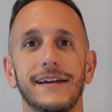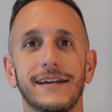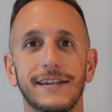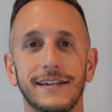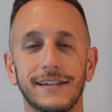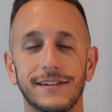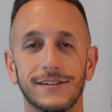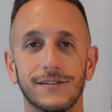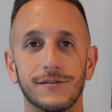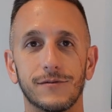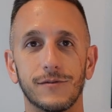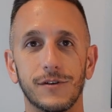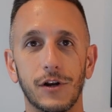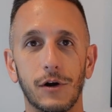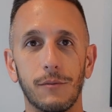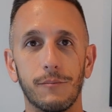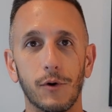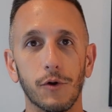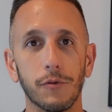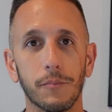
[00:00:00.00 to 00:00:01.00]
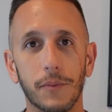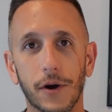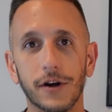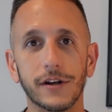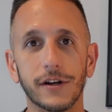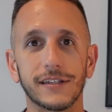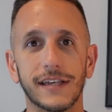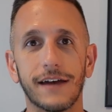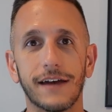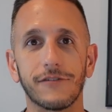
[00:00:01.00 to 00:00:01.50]
And it's, both
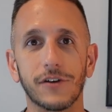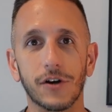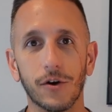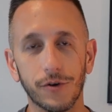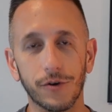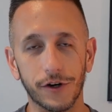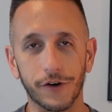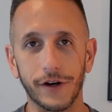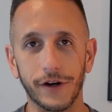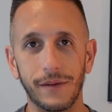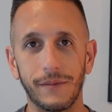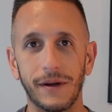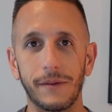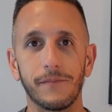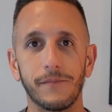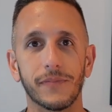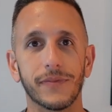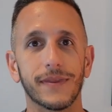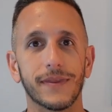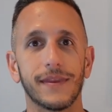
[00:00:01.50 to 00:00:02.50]
parties have their own agreement.